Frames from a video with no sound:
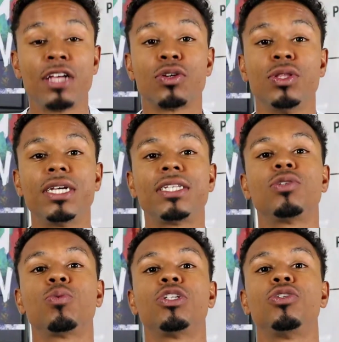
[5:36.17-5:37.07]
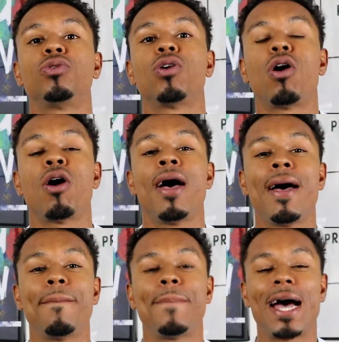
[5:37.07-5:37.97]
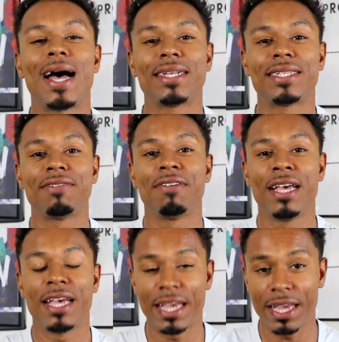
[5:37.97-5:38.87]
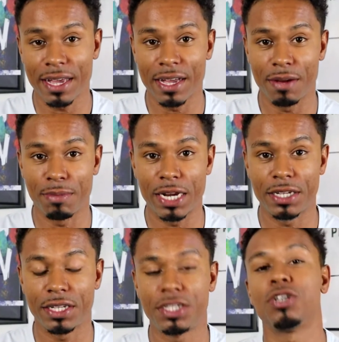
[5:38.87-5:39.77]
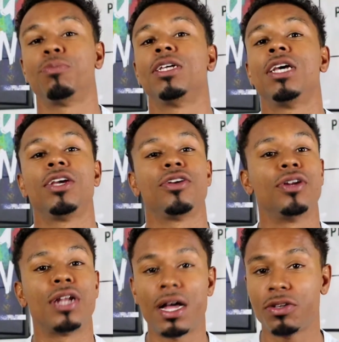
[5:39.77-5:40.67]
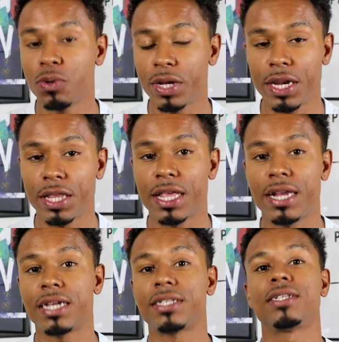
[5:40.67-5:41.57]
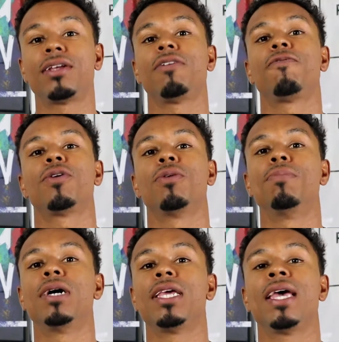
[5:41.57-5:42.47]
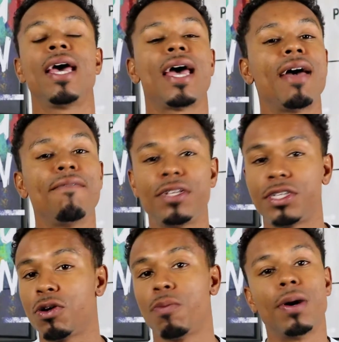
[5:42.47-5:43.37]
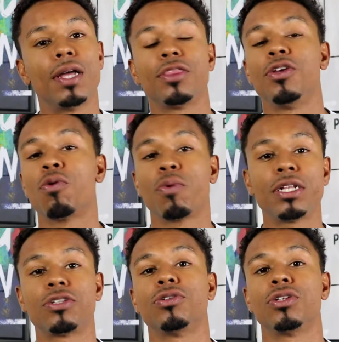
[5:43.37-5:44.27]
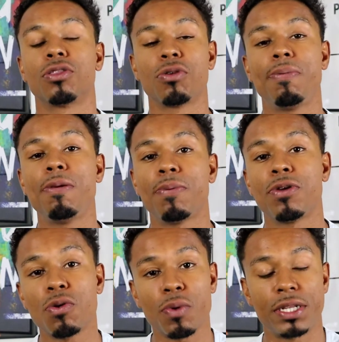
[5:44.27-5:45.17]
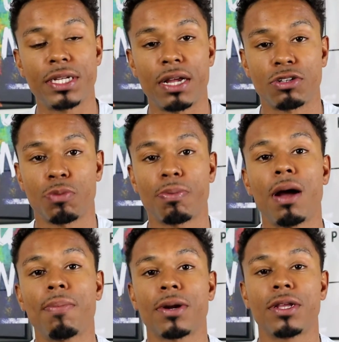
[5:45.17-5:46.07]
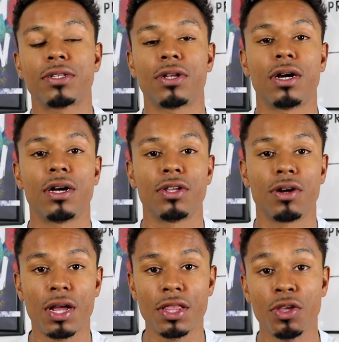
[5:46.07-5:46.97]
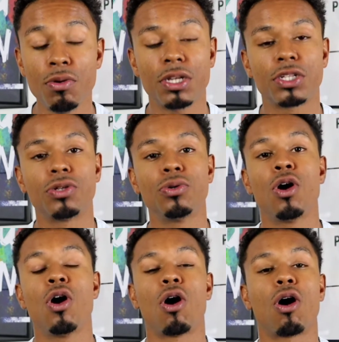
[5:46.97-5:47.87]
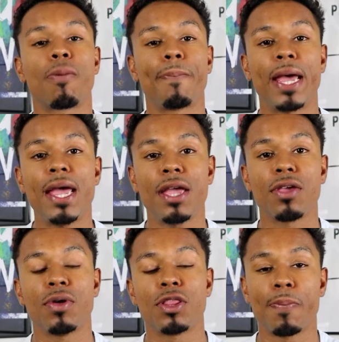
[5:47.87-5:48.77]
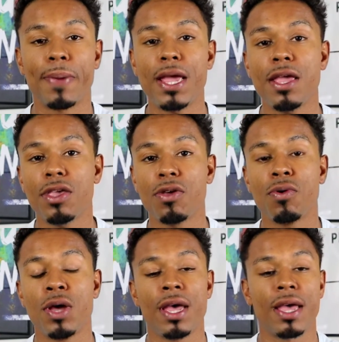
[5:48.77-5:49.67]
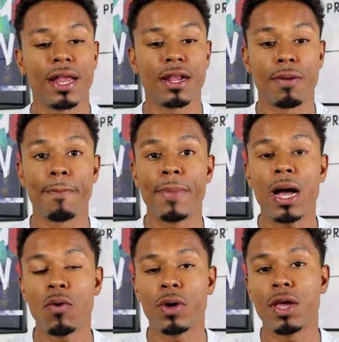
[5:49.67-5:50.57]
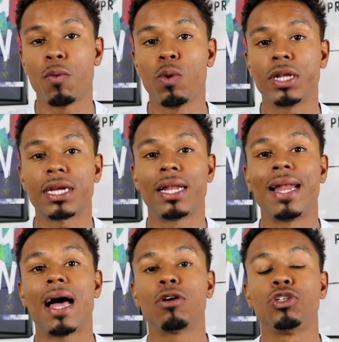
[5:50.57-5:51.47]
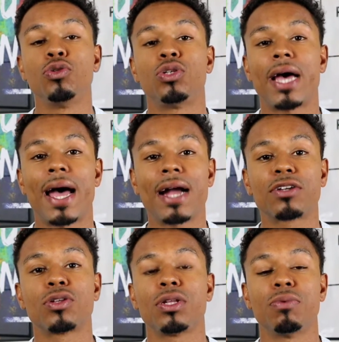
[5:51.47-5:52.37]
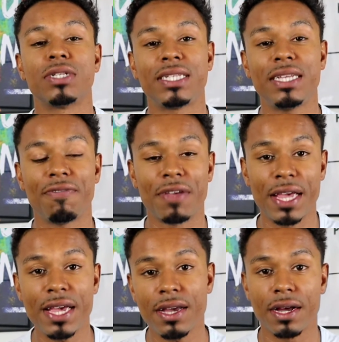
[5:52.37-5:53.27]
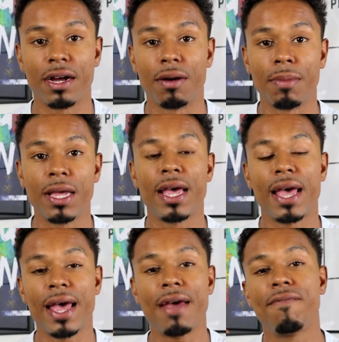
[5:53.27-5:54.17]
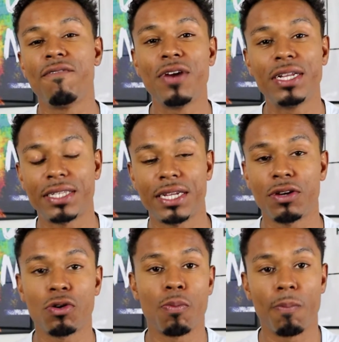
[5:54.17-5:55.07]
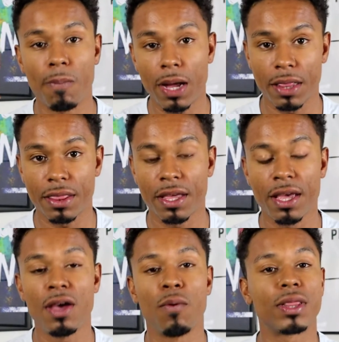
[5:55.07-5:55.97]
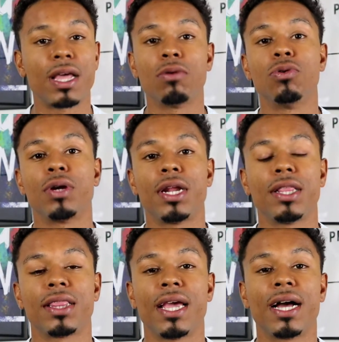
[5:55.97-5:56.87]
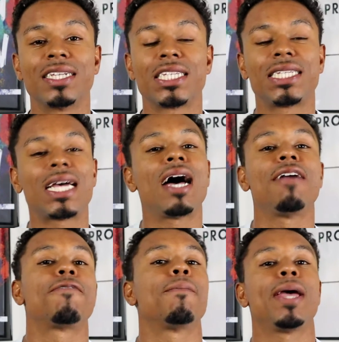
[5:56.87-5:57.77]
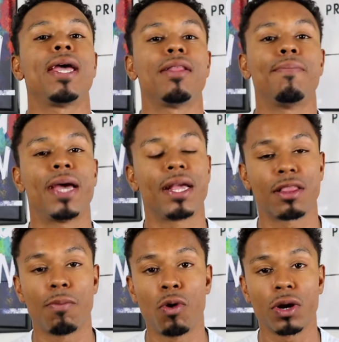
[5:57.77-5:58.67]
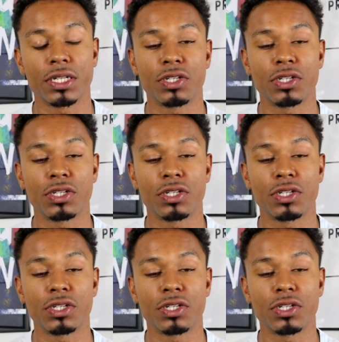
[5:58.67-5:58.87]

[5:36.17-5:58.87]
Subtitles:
So this is what you call passive income, ladies and gentlemen. You're not doing anything necessarily for the money. Every single month, your renters, the 3 people you're renting out your properties, your other units to, are paying you, and they're paying you in an amount in which allows you to actually receive income every single month without doing anything aside from paying the bank the mortgage.